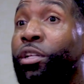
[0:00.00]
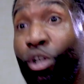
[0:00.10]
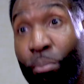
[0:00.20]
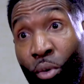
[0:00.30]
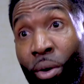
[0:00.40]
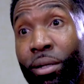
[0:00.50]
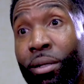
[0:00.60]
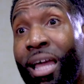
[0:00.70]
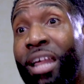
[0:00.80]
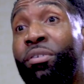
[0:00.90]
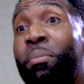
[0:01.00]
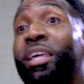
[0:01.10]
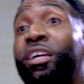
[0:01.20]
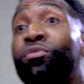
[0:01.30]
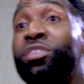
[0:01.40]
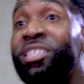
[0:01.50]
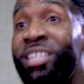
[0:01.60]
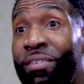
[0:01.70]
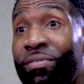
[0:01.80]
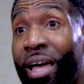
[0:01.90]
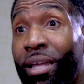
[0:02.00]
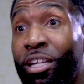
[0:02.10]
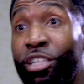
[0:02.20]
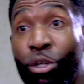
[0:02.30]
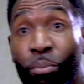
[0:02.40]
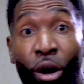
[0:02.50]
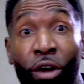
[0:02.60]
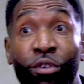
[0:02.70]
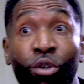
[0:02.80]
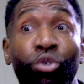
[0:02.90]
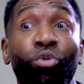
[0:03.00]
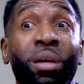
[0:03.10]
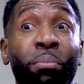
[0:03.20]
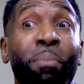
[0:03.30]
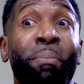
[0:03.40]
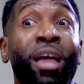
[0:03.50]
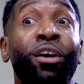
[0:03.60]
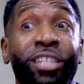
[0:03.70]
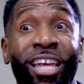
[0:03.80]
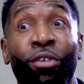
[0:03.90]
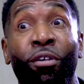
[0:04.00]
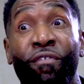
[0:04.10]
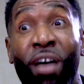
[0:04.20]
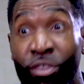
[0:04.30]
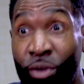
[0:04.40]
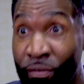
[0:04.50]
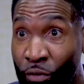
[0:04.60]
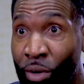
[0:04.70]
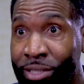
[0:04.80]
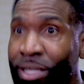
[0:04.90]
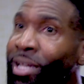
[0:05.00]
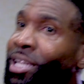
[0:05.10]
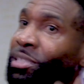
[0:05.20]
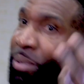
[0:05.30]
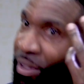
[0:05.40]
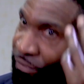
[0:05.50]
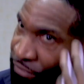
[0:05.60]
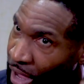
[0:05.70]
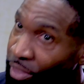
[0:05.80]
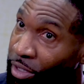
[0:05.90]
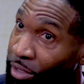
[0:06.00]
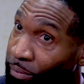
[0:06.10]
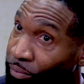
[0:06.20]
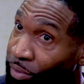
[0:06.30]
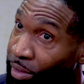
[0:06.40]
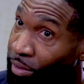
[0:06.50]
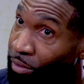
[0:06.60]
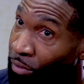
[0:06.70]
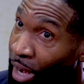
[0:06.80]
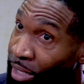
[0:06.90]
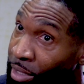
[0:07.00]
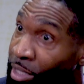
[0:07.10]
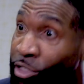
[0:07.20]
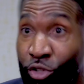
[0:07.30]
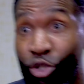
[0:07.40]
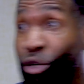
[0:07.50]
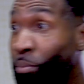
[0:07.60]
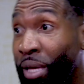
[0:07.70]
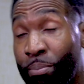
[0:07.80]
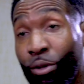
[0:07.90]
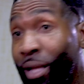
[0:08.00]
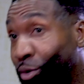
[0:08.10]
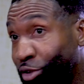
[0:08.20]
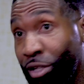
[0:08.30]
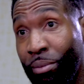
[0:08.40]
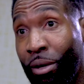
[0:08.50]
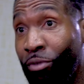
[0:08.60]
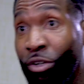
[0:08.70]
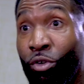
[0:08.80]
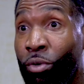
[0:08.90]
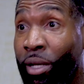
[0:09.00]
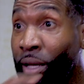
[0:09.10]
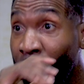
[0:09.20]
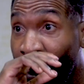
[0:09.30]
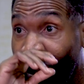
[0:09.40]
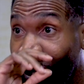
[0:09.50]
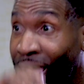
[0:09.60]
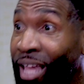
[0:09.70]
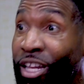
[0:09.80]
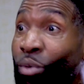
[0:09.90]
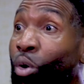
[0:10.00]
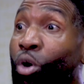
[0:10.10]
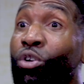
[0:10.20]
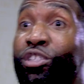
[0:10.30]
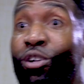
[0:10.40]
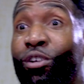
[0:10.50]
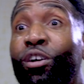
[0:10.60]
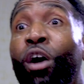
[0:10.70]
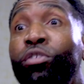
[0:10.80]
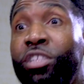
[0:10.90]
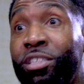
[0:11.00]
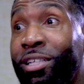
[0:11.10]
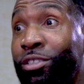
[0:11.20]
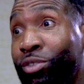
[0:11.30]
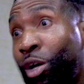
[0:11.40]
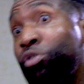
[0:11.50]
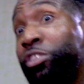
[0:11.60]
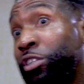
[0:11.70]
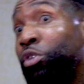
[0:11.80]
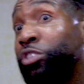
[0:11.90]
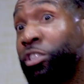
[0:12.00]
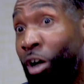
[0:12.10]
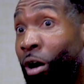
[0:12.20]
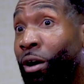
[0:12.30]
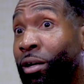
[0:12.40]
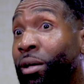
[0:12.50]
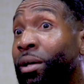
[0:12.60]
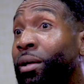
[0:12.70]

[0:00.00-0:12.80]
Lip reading: To your point, not everybody could receive that because you're part of you being prepared to hear a fathering voice is being fathered, right? So certain people, like we talked about recruiting, they won't go to certain coaches because those coaches coach is hard.